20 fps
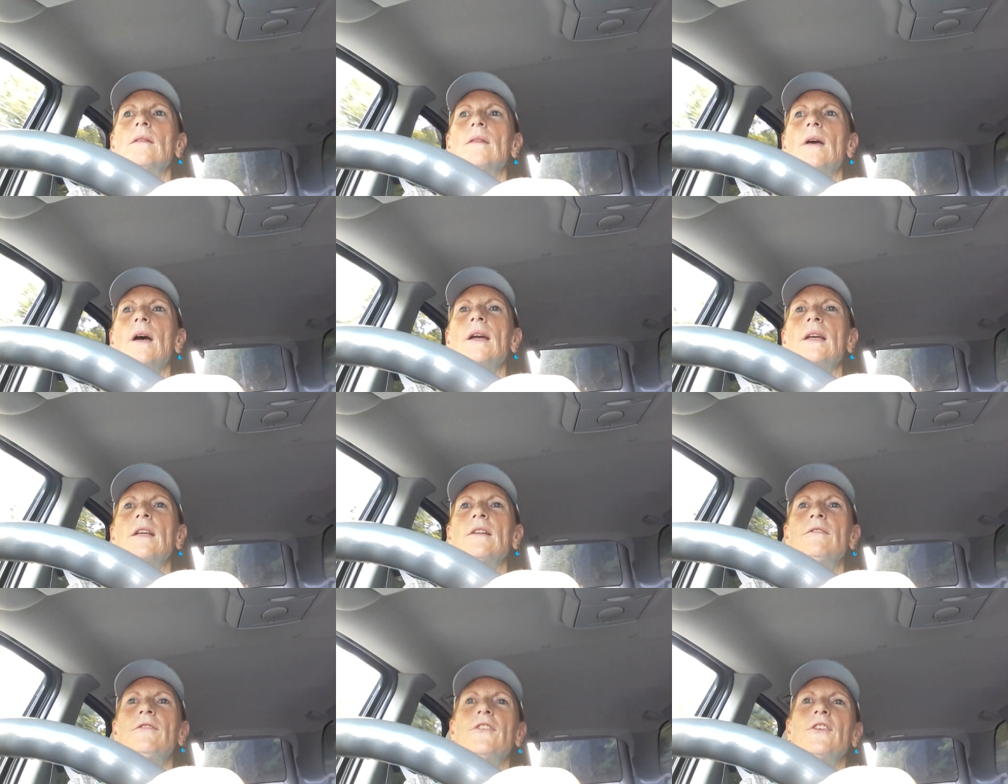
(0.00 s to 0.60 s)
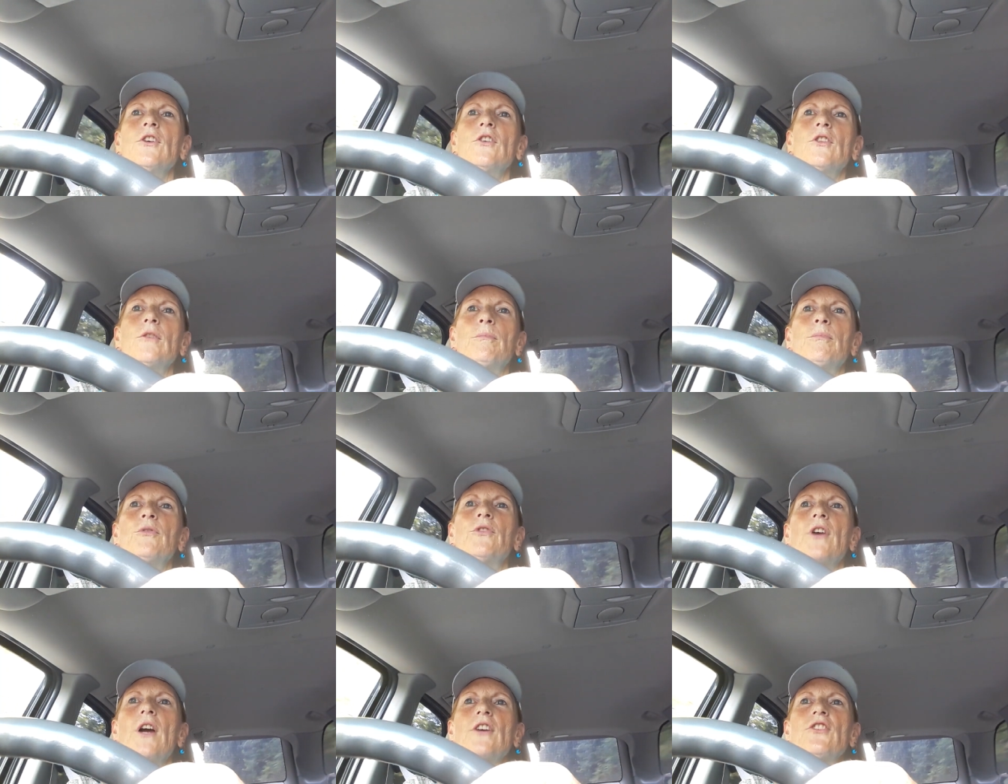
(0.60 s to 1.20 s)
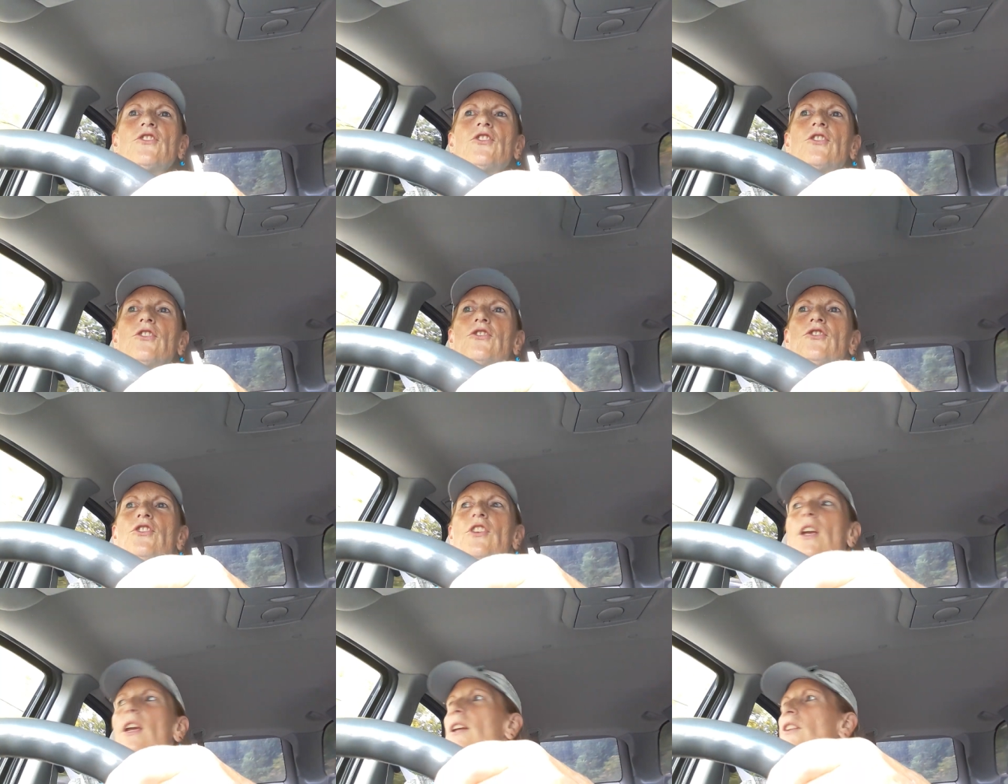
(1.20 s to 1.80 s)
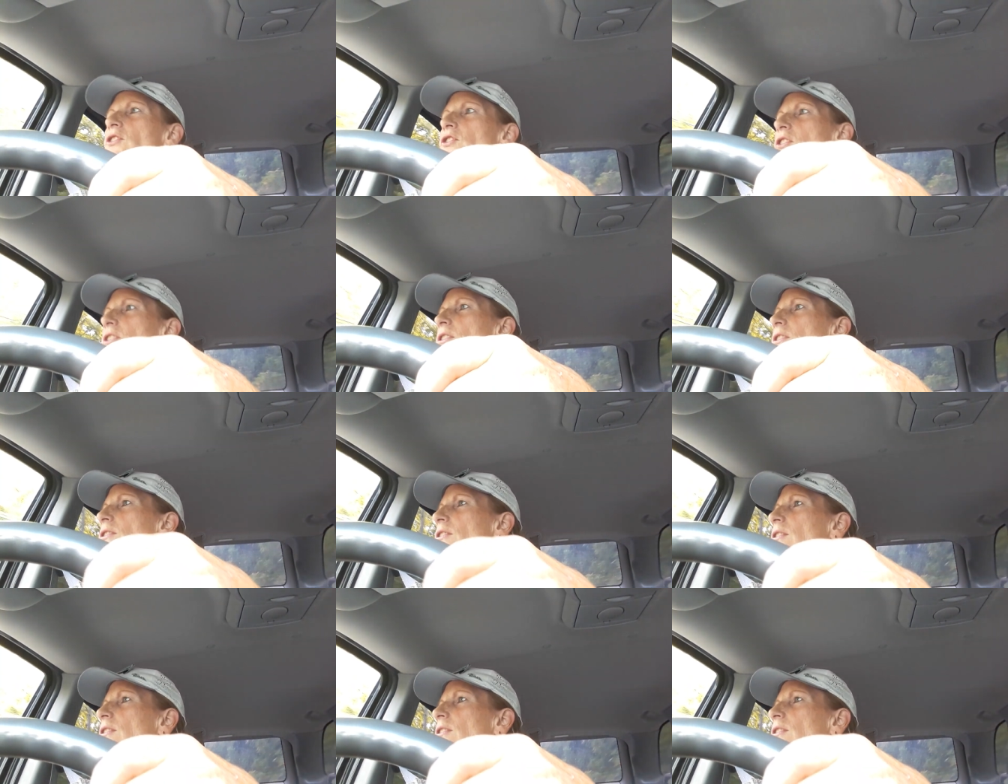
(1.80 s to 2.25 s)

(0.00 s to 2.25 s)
I can feel the pressure changes.